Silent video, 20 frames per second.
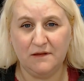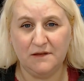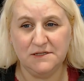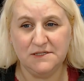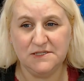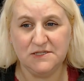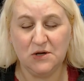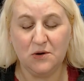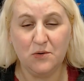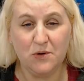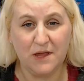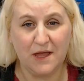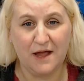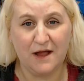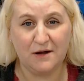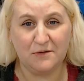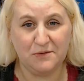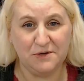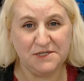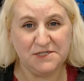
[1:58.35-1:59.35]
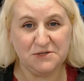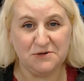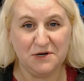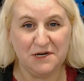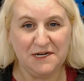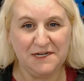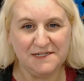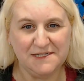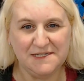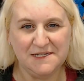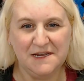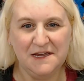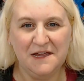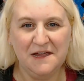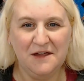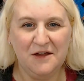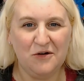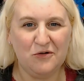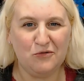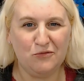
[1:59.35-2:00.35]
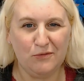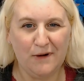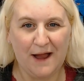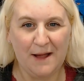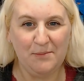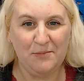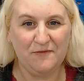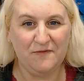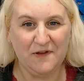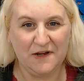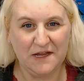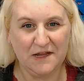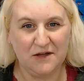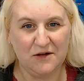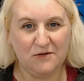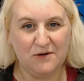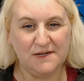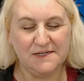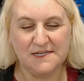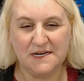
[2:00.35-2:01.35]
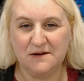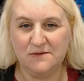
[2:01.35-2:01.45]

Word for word: Sew Yeah Retreat wrap video, I said I